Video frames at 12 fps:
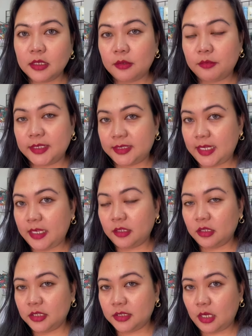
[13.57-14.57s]
rectangle
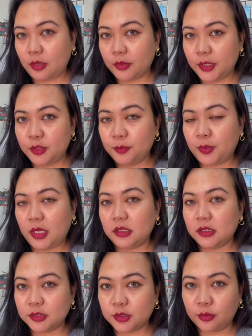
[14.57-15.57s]
is our new
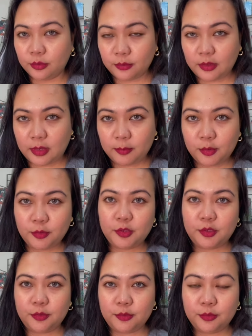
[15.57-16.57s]
product, so I'm going
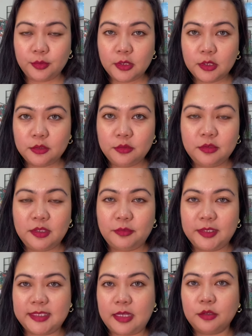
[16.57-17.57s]
to do the
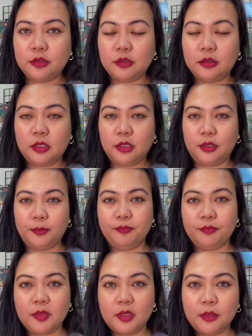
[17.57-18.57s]
rectangle
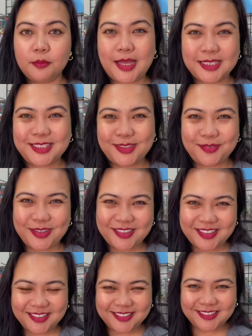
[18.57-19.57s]
magic mirror.